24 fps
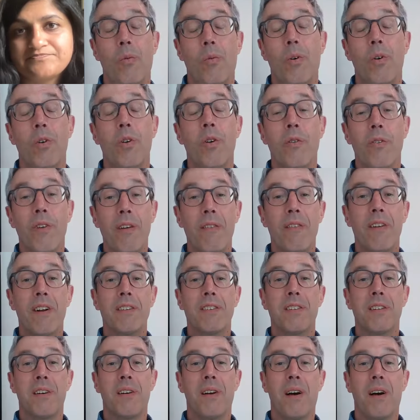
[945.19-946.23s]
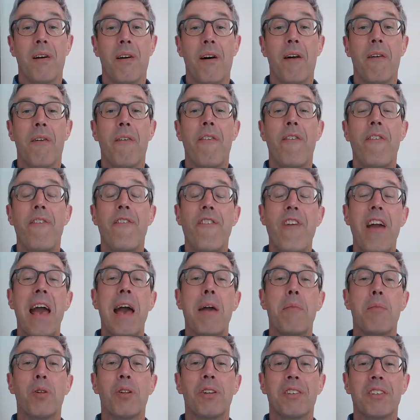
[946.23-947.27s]
Well, you've given us a
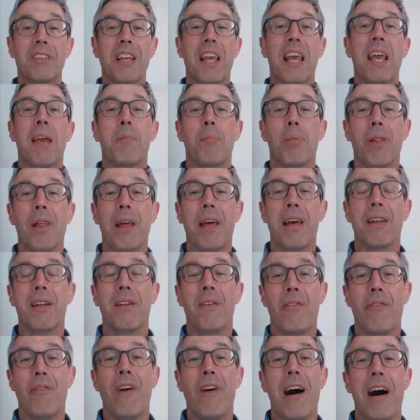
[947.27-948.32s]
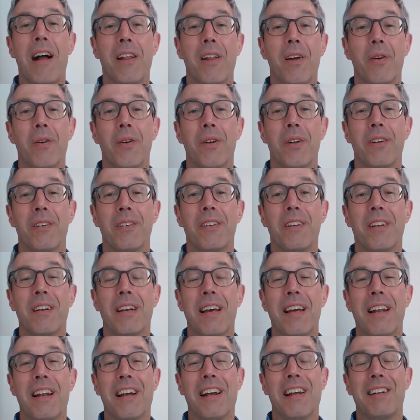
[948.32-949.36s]
fabulous game plan to follow
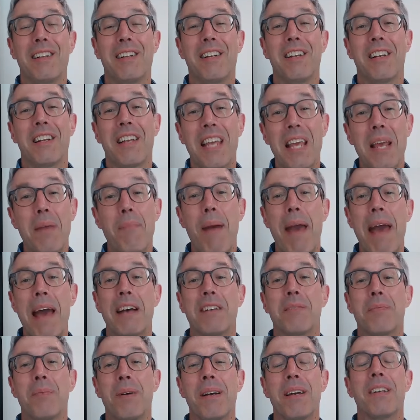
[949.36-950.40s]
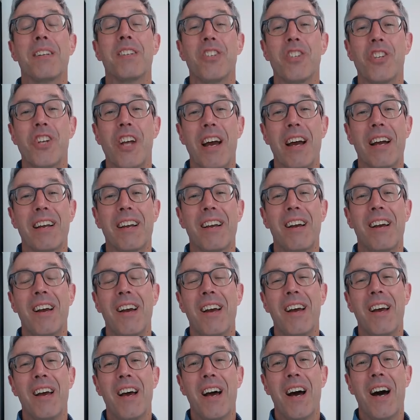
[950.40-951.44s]
to keep asthma in check.
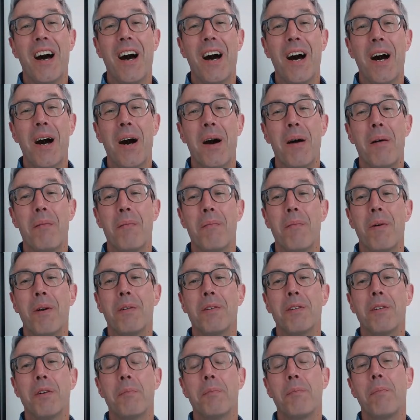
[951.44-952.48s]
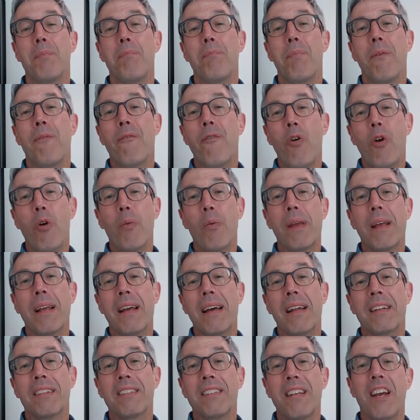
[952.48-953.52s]
But so before we
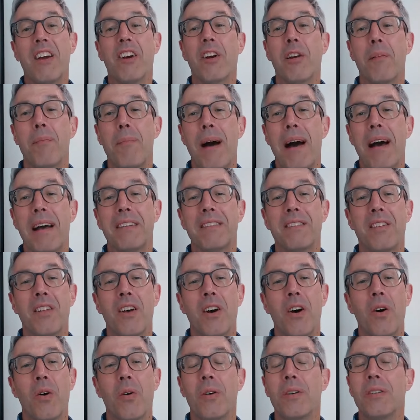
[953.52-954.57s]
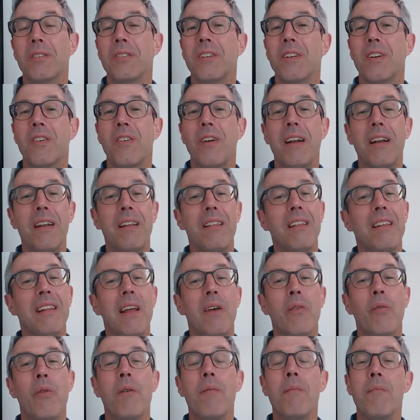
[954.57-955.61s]
kind of say our goodbyes, though, is there anything
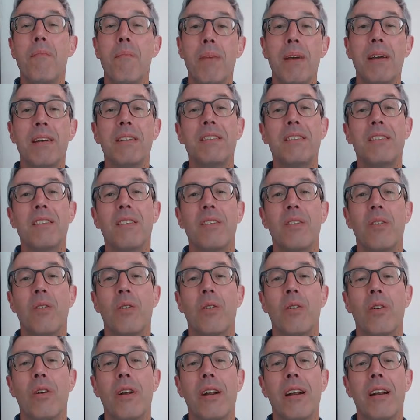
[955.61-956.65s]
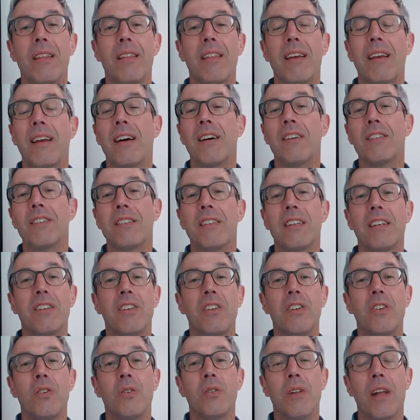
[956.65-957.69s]
that we missed or anything else
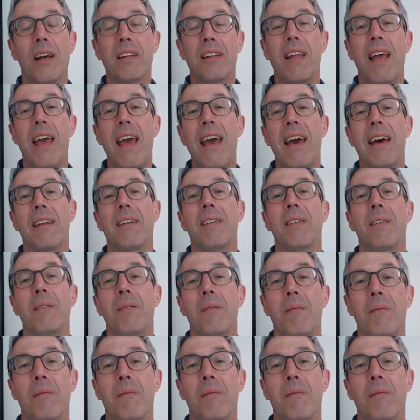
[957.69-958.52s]
that you'd like to add?